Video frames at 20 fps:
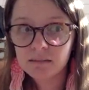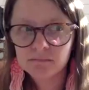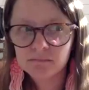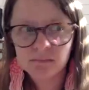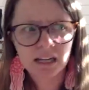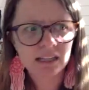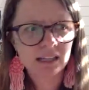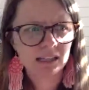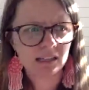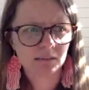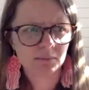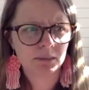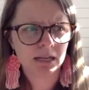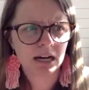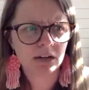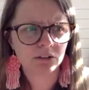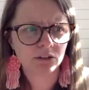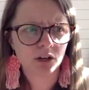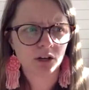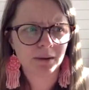I mean, I
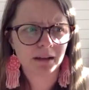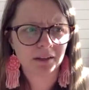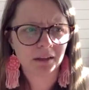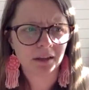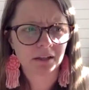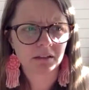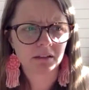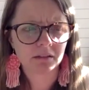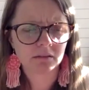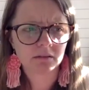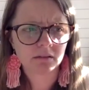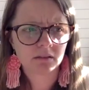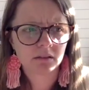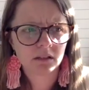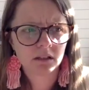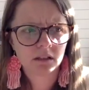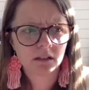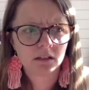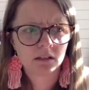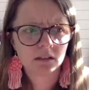don't know about like
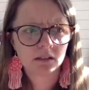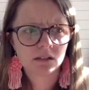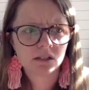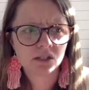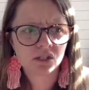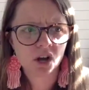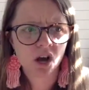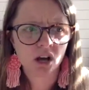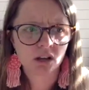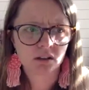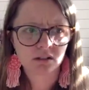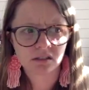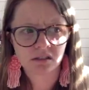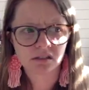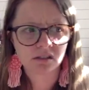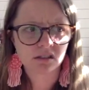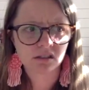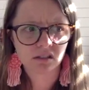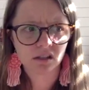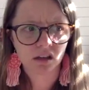stocks
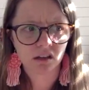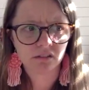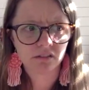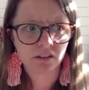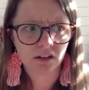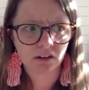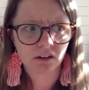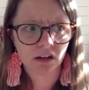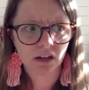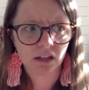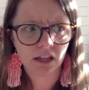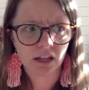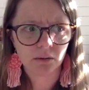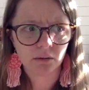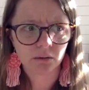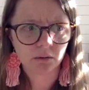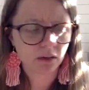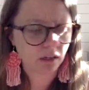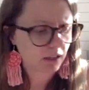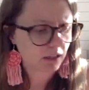and stuff. I don't know how that
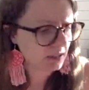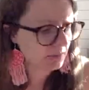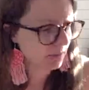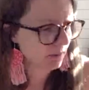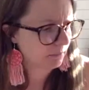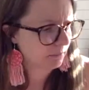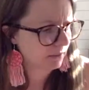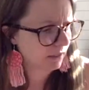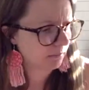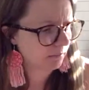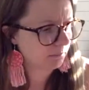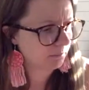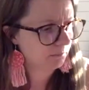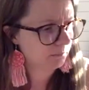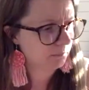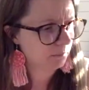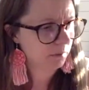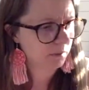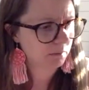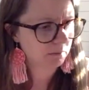would work. He's probably got
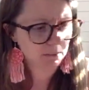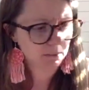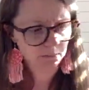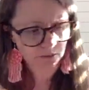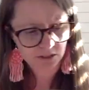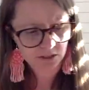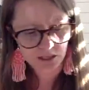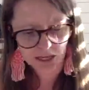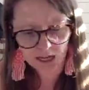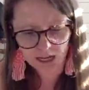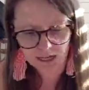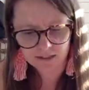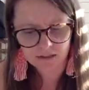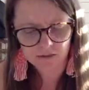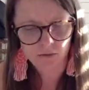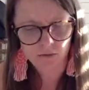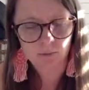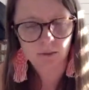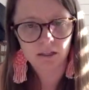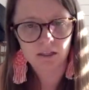board members he has
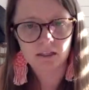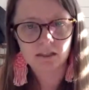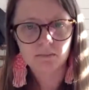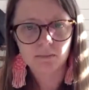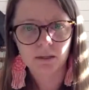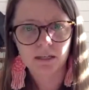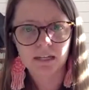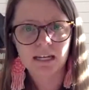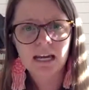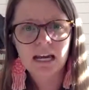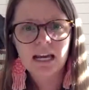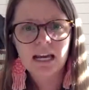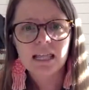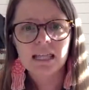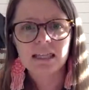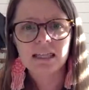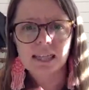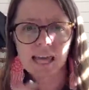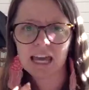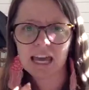to appease. But
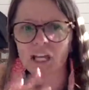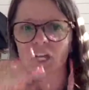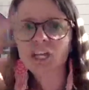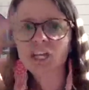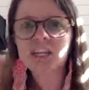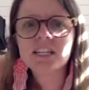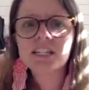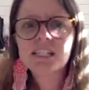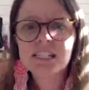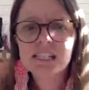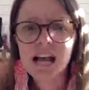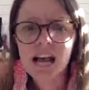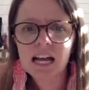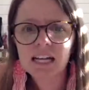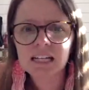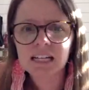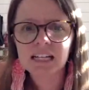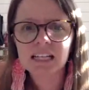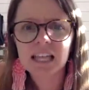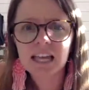they could
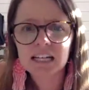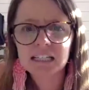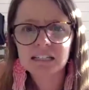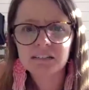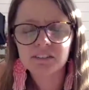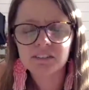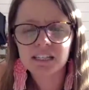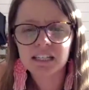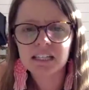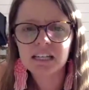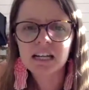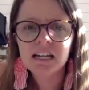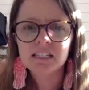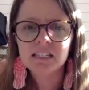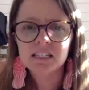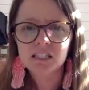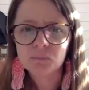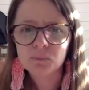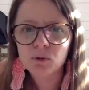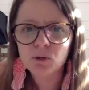decide collectively
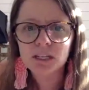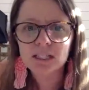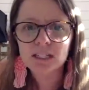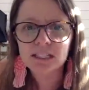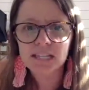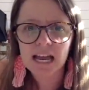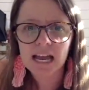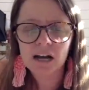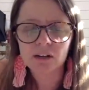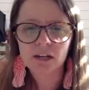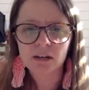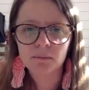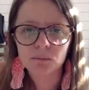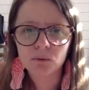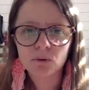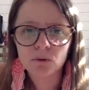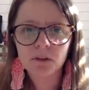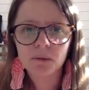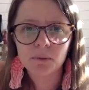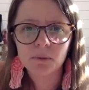to pull it down and
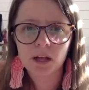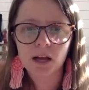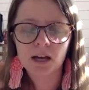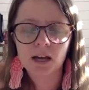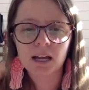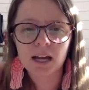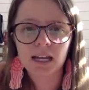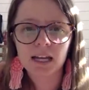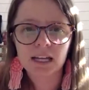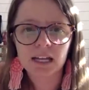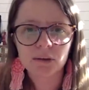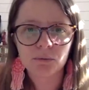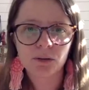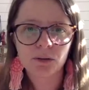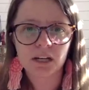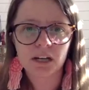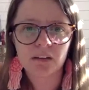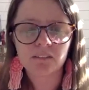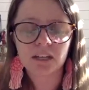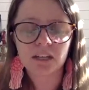pull the plug and get
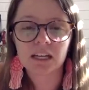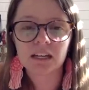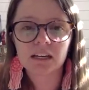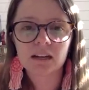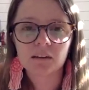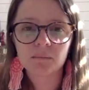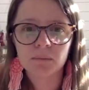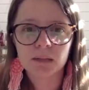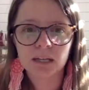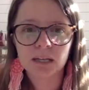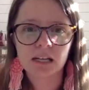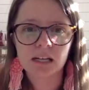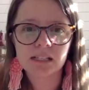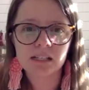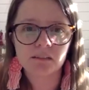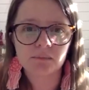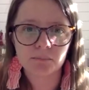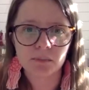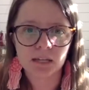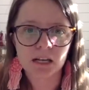rid of it because
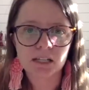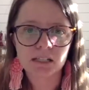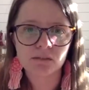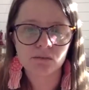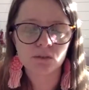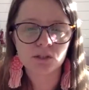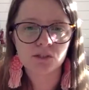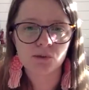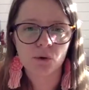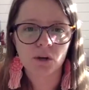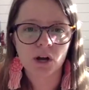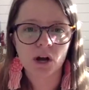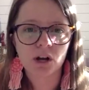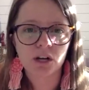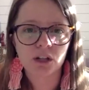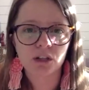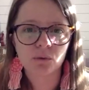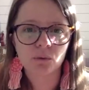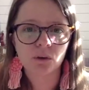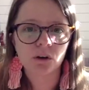of what's going on
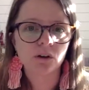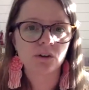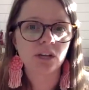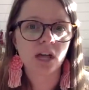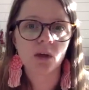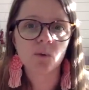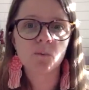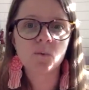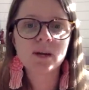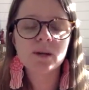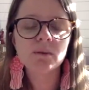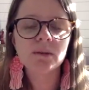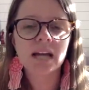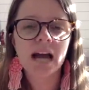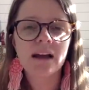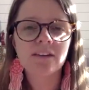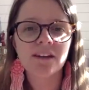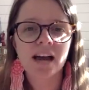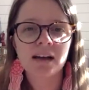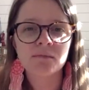in the world. And we would
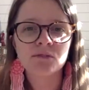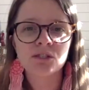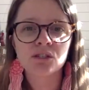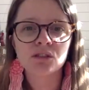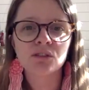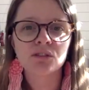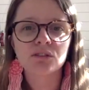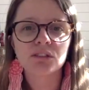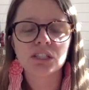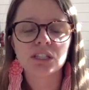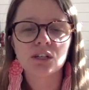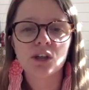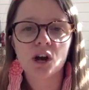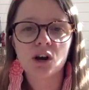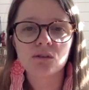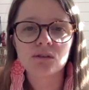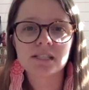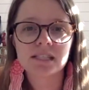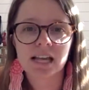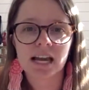have absolutely
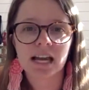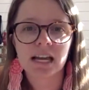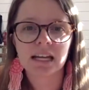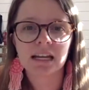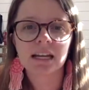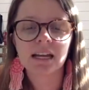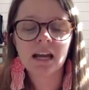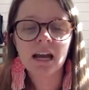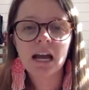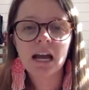no say